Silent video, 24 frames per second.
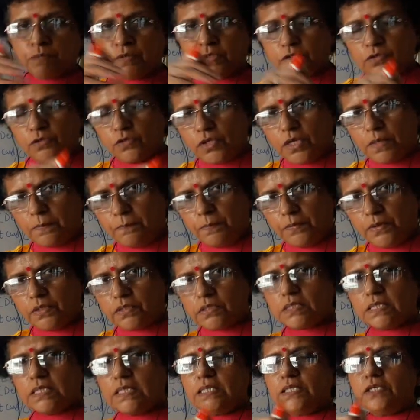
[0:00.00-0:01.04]
You
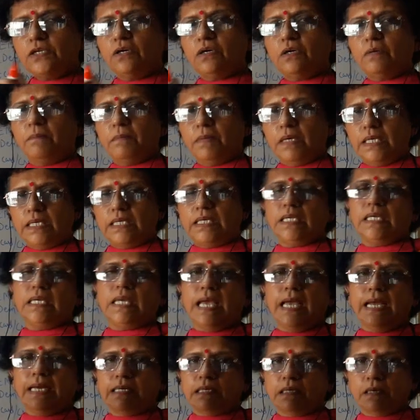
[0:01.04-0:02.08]
deposit your money
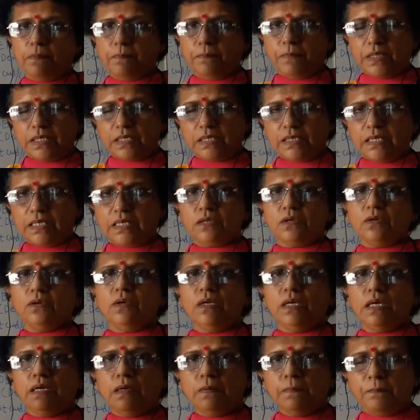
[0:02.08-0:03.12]
at a
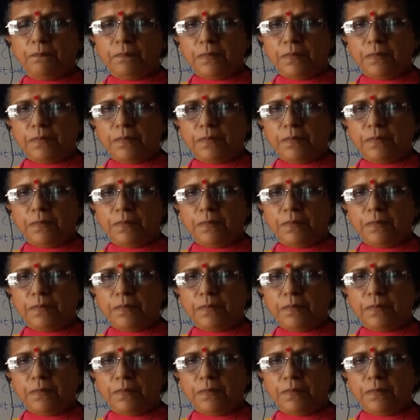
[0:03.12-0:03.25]
particular